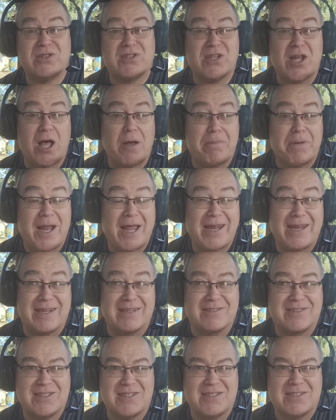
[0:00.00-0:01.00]
Well, start
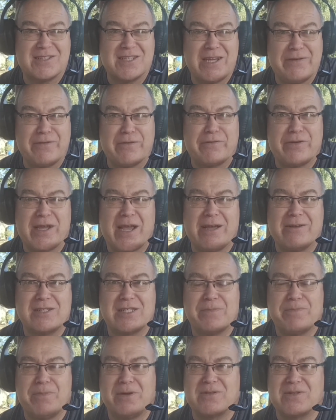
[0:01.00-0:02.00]
planning. Start saving for your
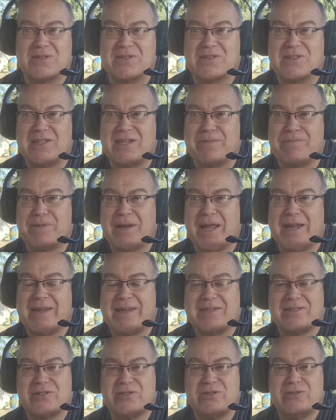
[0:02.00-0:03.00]
house deposit. Start
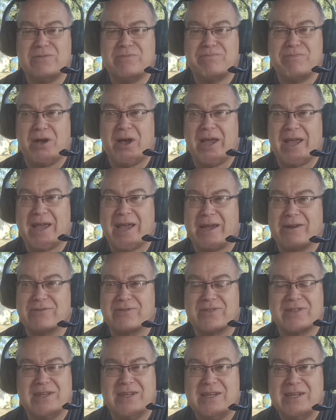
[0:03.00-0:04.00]
planning to buy a
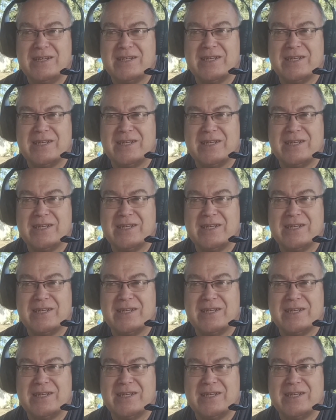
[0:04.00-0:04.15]
house.